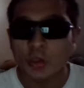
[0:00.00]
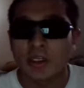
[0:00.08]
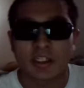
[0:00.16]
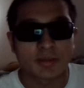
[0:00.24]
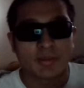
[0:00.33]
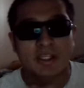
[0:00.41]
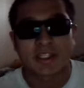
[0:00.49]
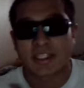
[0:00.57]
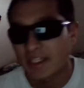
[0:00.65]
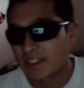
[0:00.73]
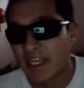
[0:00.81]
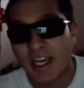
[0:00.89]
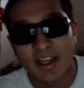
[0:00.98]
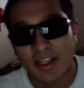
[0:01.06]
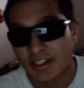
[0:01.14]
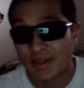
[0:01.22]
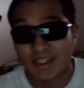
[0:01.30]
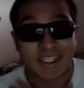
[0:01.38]
It's about to get down in
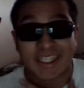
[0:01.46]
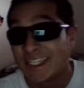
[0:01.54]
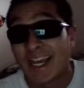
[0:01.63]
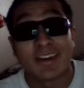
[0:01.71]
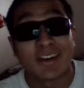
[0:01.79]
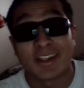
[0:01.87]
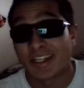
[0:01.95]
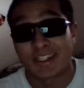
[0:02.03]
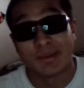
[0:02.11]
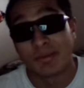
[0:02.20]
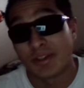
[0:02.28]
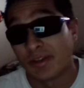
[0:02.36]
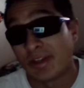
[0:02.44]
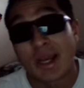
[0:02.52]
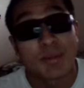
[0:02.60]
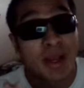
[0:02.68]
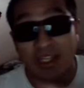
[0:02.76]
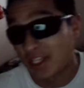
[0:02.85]
the next episode, and
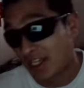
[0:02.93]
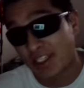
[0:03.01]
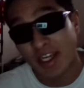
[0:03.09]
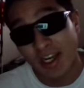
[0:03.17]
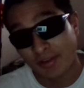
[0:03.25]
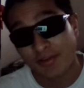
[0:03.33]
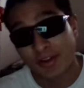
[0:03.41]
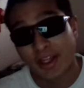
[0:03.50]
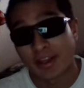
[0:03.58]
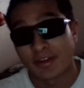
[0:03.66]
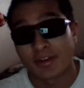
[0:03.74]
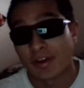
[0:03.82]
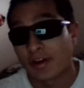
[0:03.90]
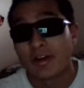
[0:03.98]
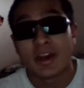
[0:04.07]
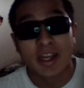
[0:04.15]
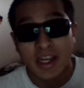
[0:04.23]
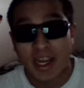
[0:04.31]
I'm actually excited for that, you
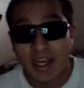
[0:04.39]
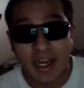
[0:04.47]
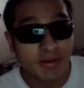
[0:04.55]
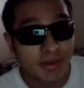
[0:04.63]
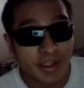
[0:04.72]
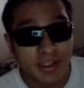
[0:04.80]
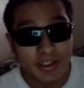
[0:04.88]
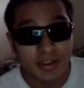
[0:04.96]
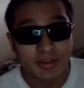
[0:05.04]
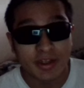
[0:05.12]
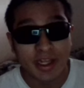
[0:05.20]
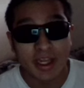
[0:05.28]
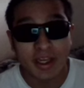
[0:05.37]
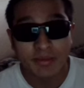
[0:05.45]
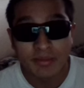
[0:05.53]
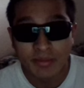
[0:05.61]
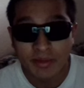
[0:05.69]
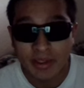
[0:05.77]
know. And I really do
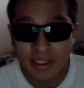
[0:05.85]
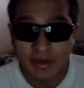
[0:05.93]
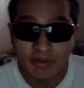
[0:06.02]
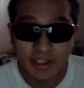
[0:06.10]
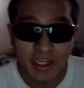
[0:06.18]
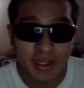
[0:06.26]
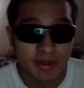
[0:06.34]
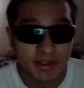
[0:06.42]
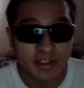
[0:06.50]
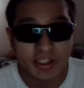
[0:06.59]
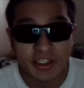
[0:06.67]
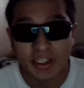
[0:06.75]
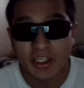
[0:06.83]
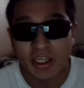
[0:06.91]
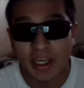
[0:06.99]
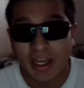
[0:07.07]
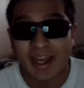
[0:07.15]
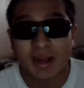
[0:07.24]
am, and I really am gonna
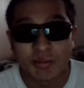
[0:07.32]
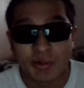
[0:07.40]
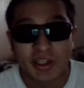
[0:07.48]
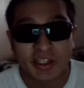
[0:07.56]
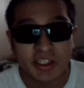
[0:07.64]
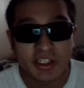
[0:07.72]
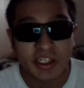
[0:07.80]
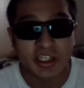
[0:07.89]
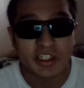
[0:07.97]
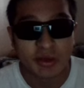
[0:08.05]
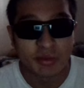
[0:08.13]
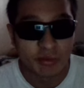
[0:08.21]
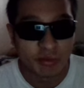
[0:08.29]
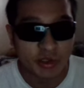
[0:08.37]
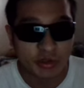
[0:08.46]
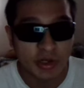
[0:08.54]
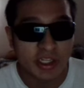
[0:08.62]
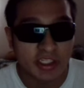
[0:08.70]
see. I'm really gonna see some
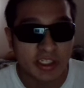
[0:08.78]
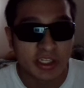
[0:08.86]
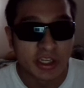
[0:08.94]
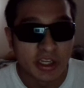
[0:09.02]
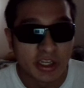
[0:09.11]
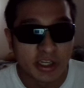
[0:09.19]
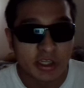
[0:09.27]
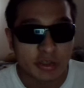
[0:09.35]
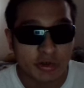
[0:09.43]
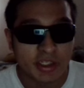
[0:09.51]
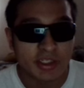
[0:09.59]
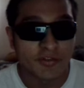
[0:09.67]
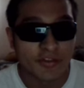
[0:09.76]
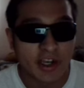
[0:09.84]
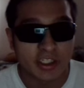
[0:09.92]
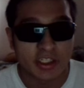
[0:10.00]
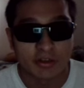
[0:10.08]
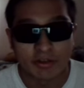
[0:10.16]
crazy
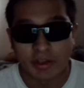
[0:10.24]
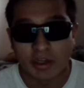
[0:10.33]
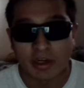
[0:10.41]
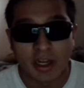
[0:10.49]
fights here and there.